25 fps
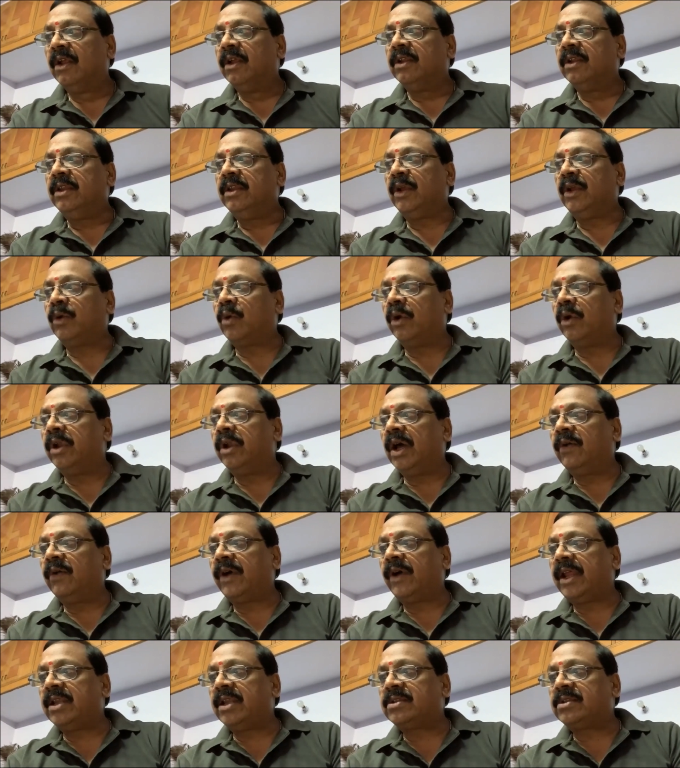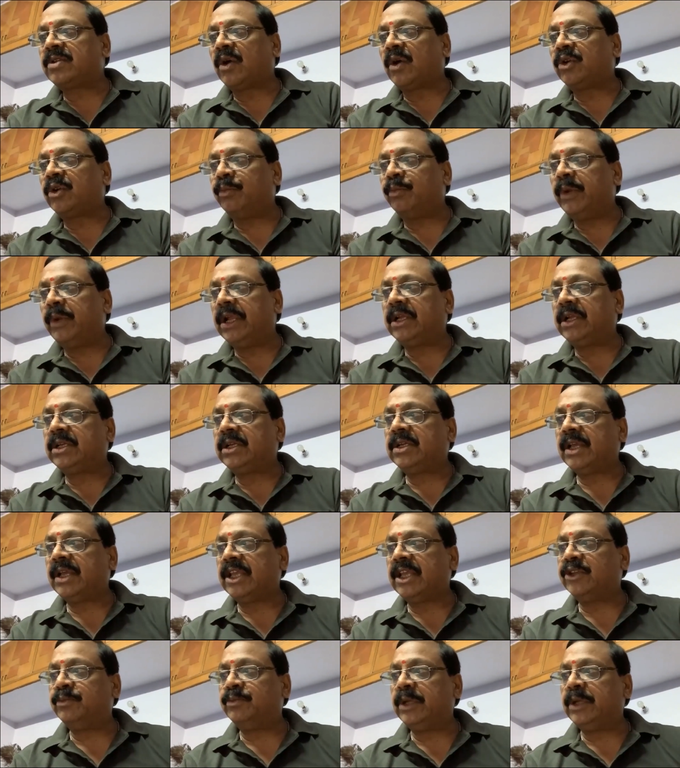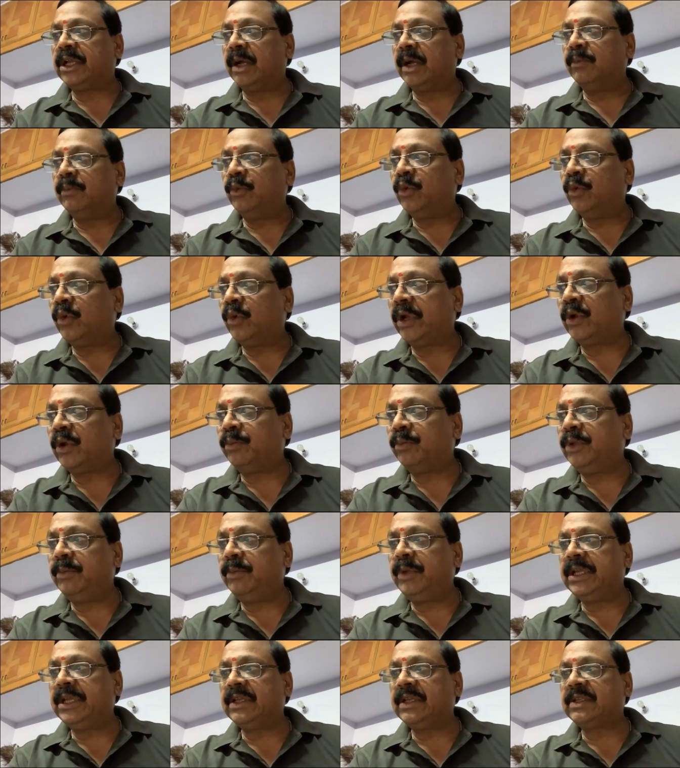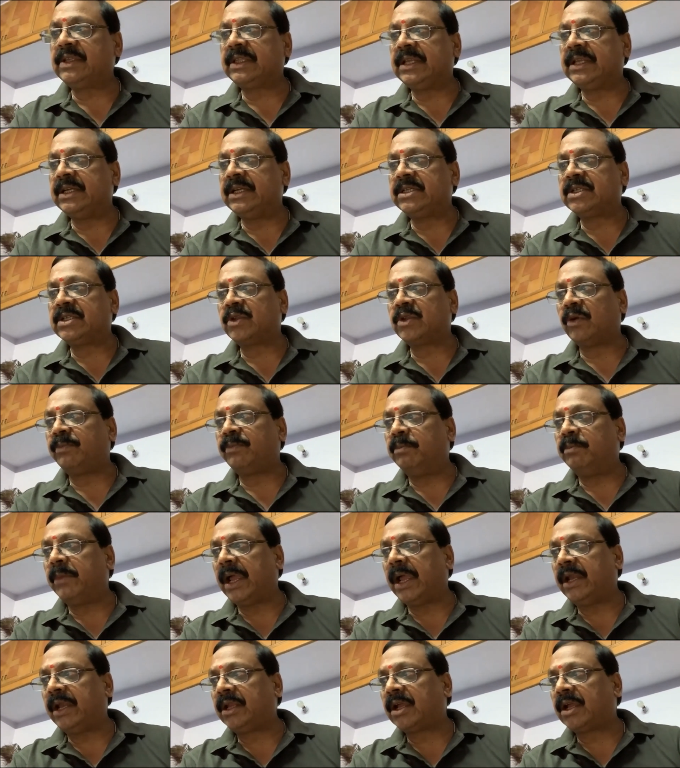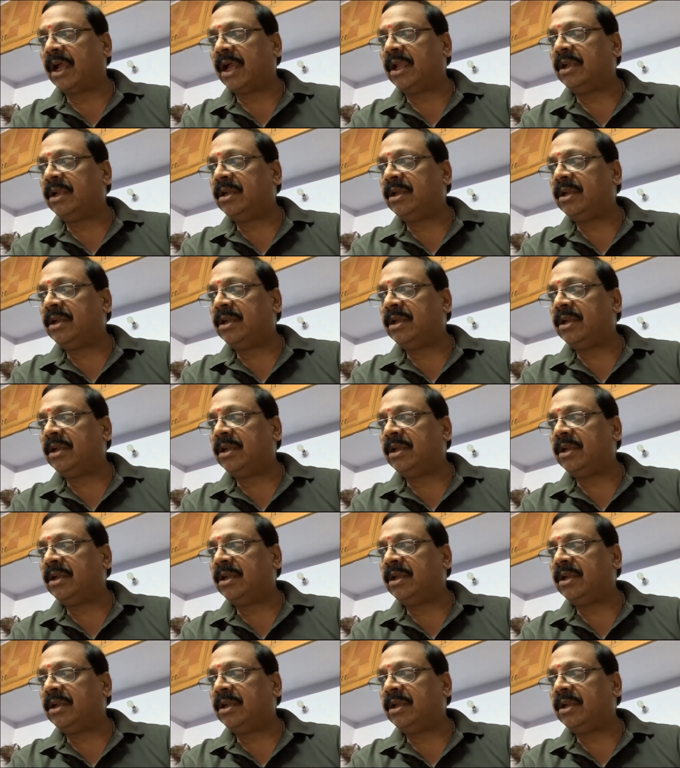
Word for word: The coronavirus outbreak has become one of the biggest threats of mankind